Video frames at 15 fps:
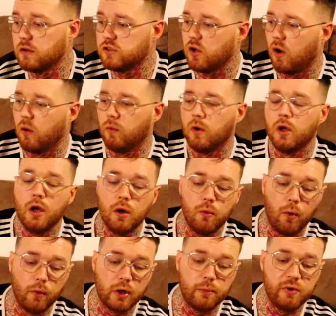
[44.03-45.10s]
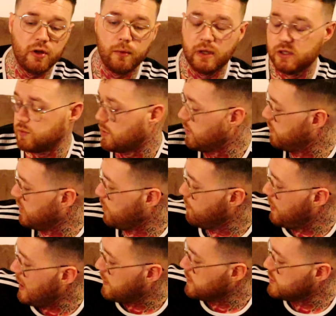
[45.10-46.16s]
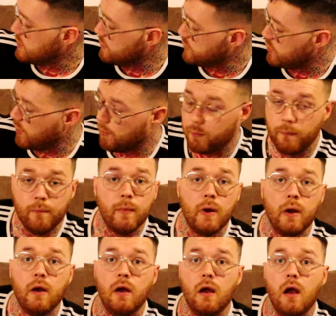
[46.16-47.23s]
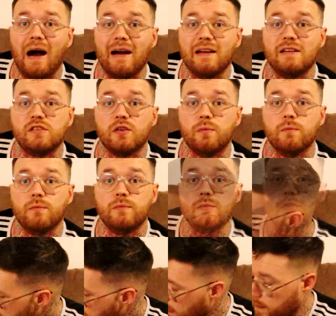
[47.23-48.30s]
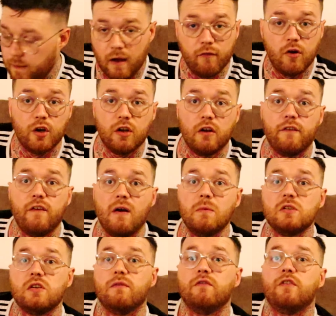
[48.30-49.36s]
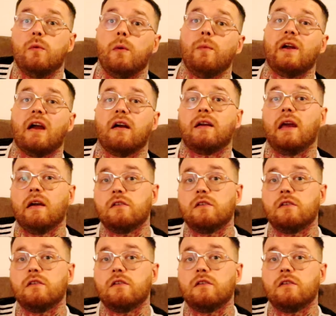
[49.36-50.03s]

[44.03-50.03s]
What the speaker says: So what we're going to be doing is we're going to be unpackaging some items that I've ordered off Amazon for when we get